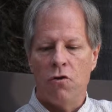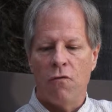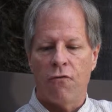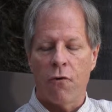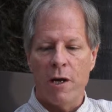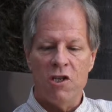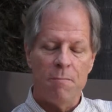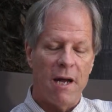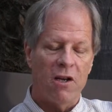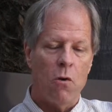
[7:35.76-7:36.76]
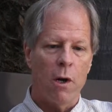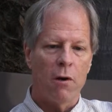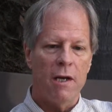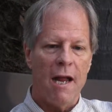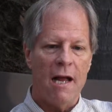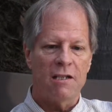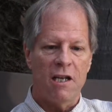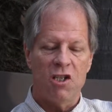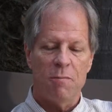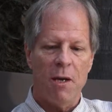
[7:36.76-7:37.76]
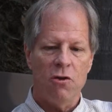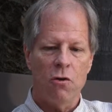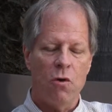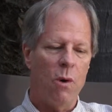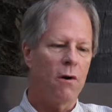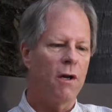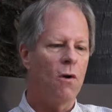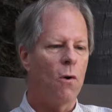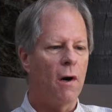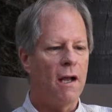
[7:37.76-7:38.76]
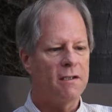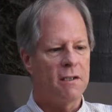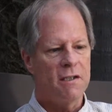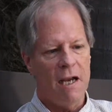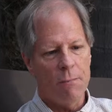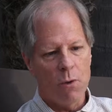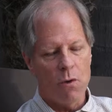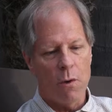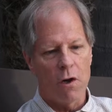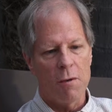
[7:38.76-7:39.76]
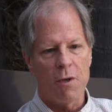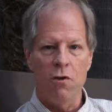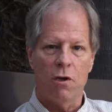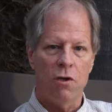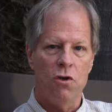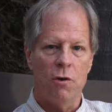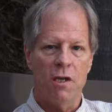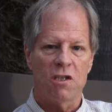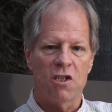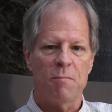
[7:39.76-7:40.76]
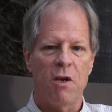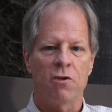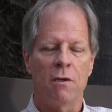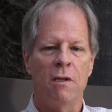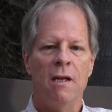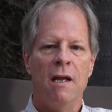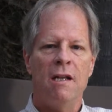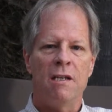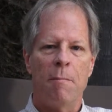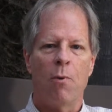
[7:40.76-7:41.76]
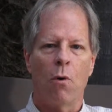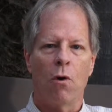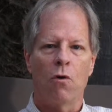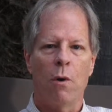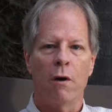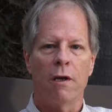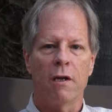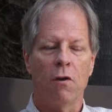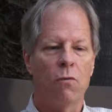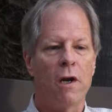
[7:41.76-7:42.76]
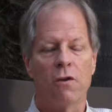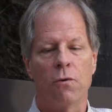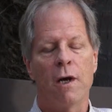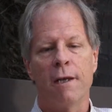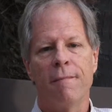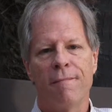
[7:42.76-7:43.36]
phrase my query as a spatial query or as a temporal query, but you can do it as a spatial temporal query and it'll run great.